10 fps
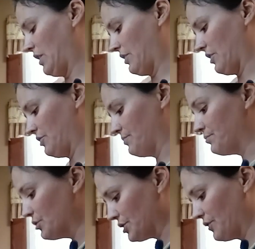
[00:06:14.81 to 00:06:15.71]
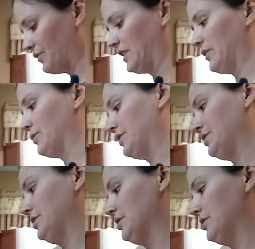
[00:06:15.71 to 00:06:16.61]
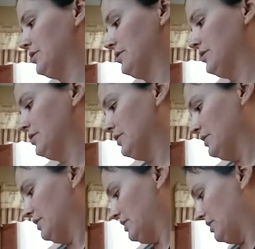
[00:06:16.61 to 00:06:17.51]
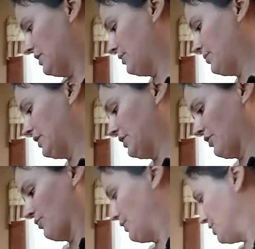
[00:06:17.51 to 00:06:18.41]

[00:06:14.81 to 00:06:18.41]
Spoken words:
since I don't put the flour in here, I might as